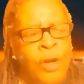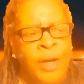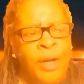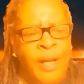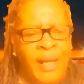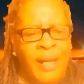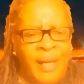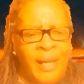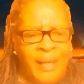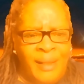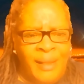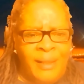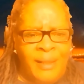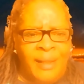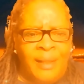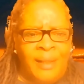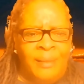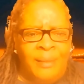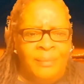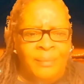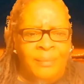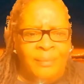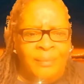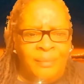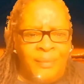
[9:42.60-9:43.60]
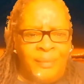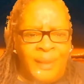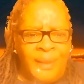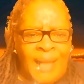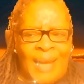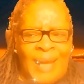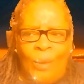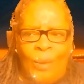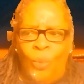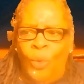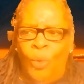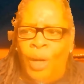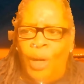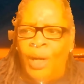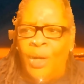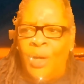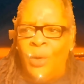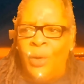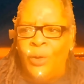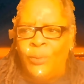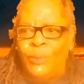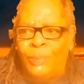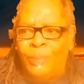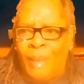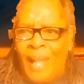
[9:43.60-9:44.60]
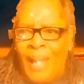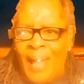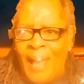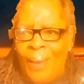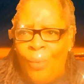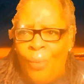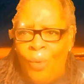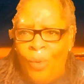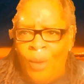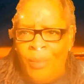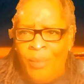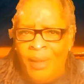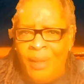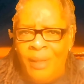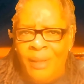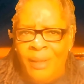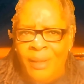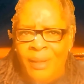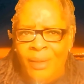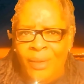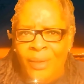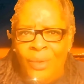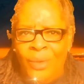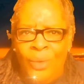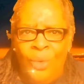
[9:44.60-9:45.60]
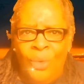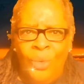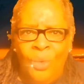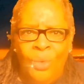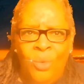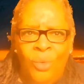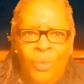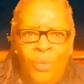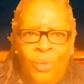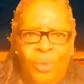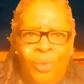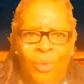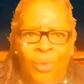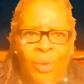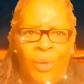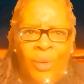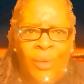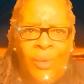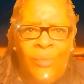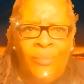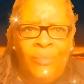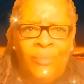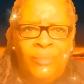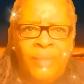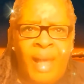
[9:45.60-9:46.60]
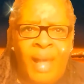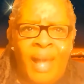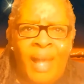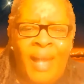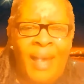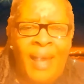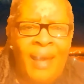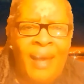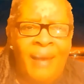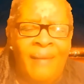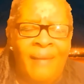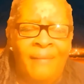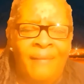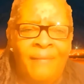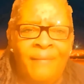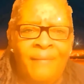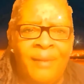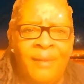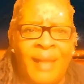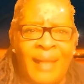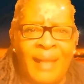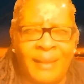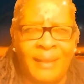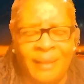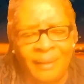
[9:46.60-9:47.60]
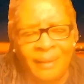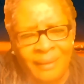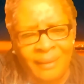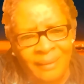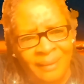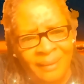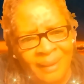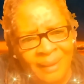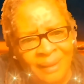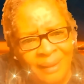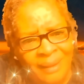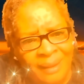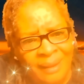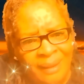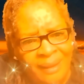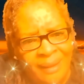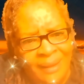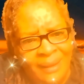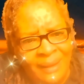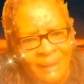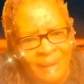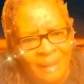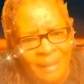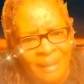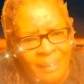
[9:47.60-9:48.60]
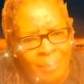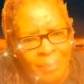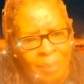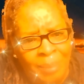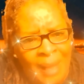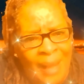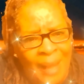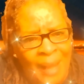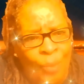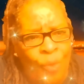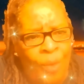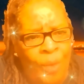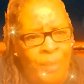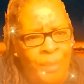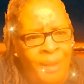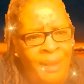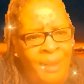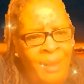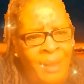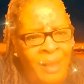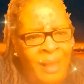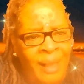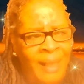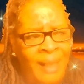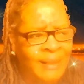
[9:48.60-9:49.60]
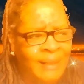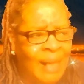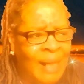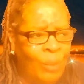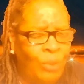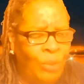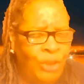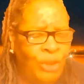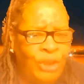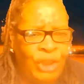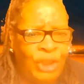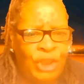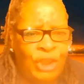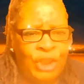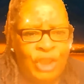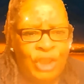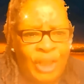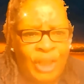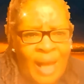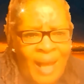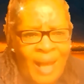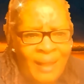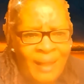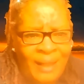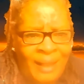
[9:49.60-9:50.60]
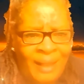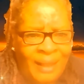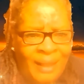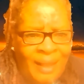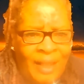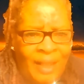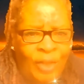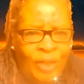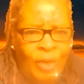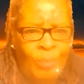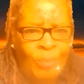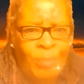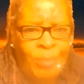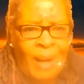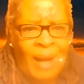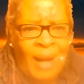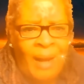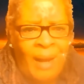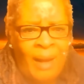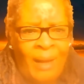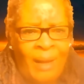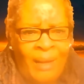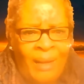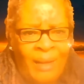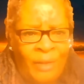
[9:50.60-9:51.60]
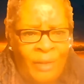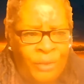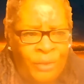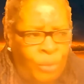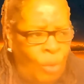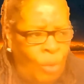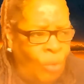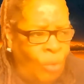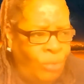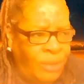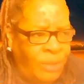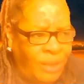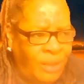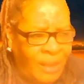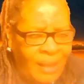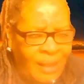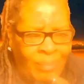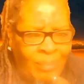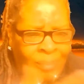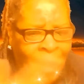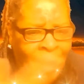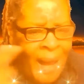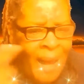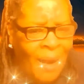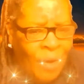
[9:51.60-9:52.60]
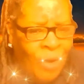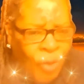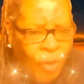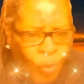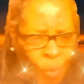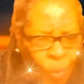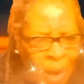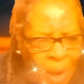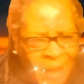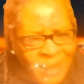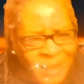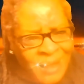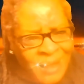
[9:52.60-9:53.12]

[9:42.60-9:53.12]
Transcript: you're going to end up like one of those black women who have like the the uh, black woman that was just shot and killed by uh, the throat slit by